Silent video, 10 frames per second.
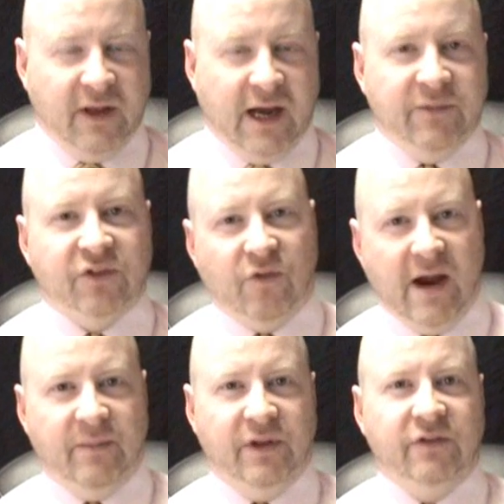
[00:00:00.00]
I'm
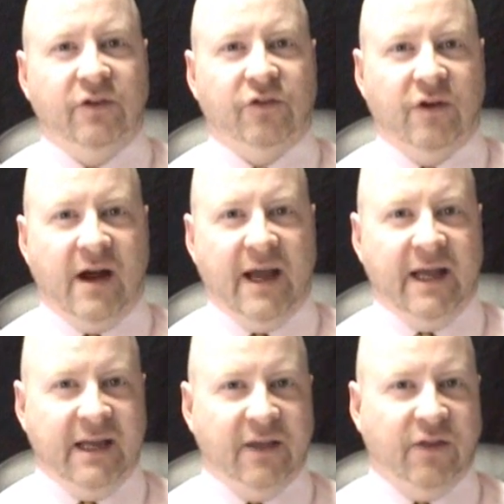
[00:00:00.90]
scrambling to try
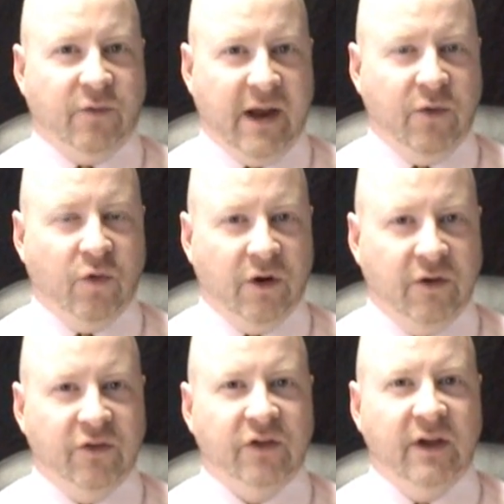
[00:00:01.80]
and get the right
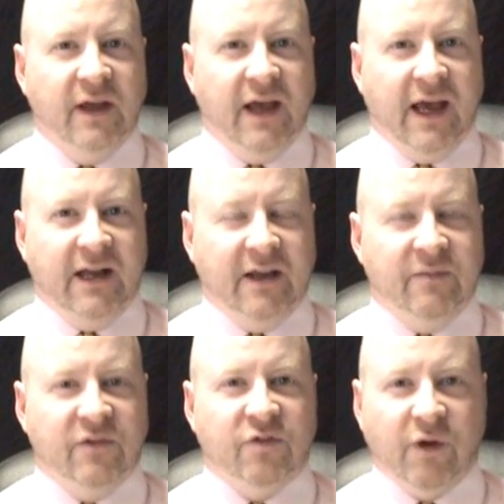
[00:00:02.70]
words, and
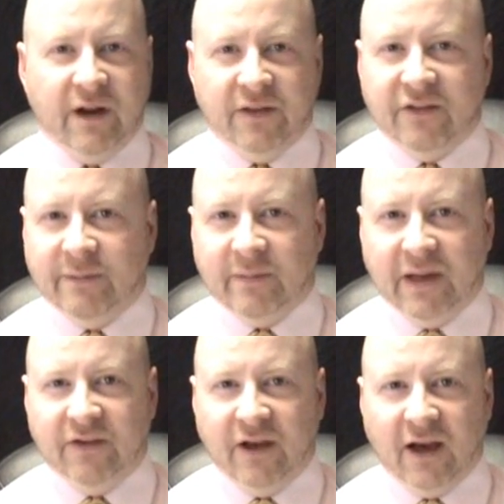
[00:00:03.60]
it's right on the tip of my
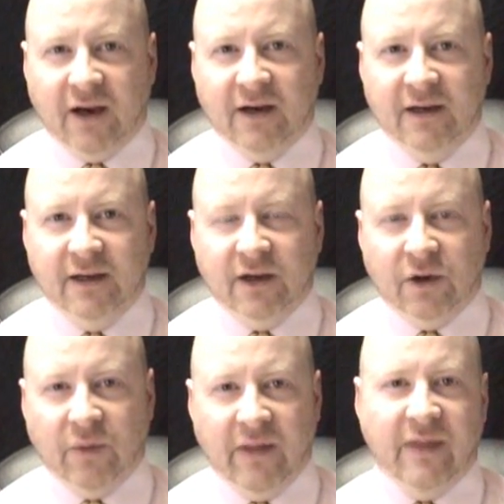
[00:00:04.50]
tongue
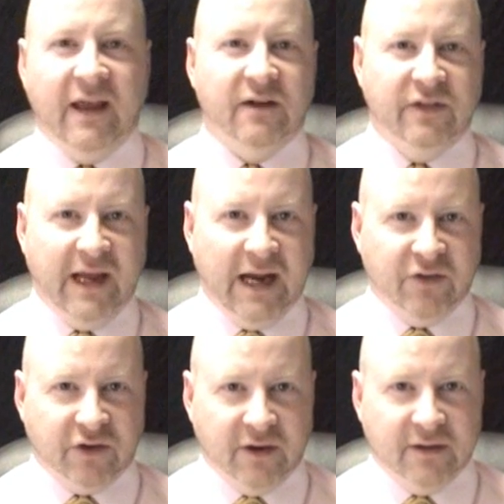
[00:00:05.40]
when they give the
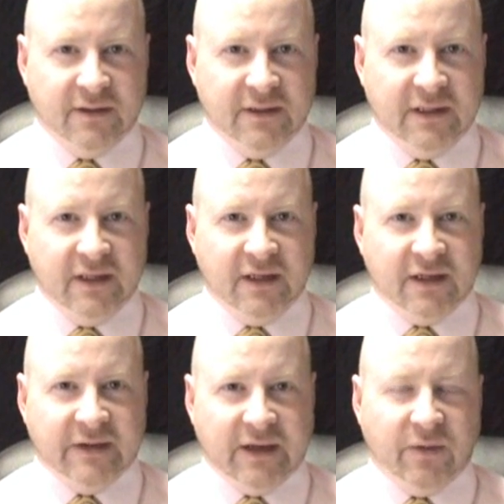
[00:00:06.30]
answer.
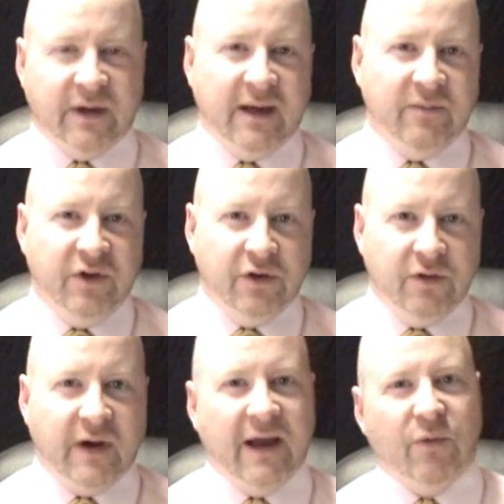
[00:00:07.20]
Well, when I'm
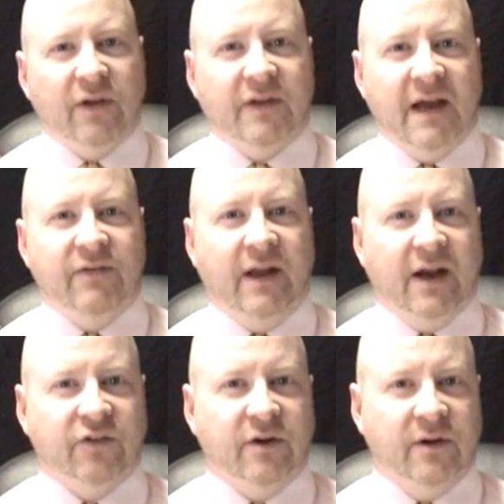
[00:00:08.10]
new, I want to have that
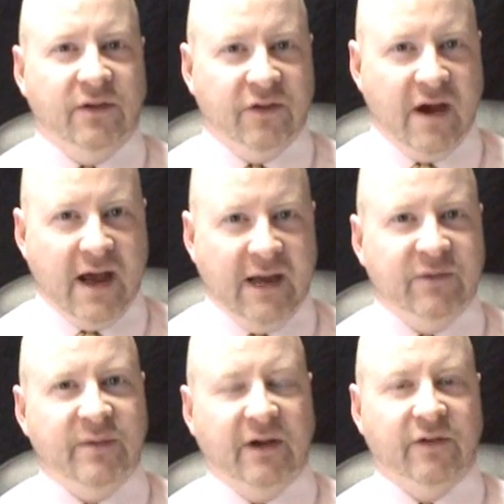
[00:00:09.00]
extra time
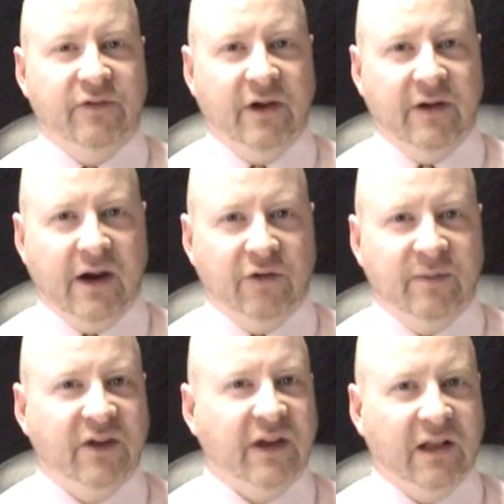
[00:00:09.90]
to be able to figure it out,
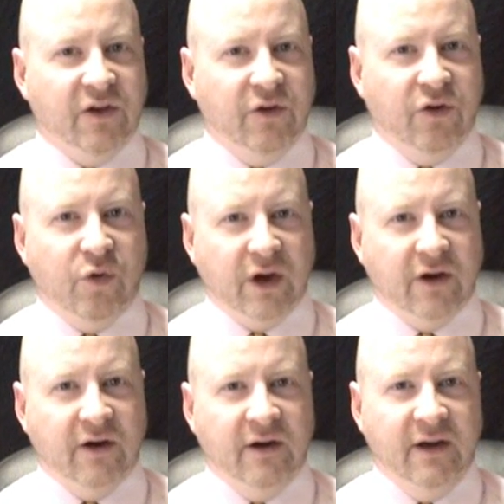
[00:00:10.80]
because I learn
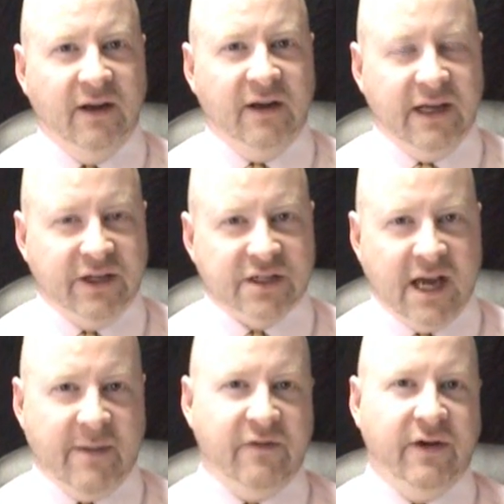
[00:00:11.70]
quicker each
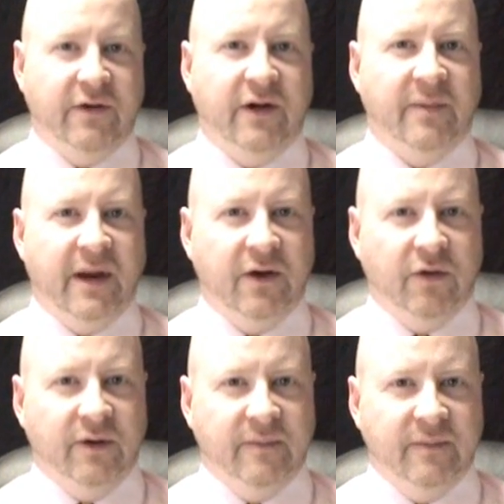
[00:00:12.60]
time I figure it out on my own.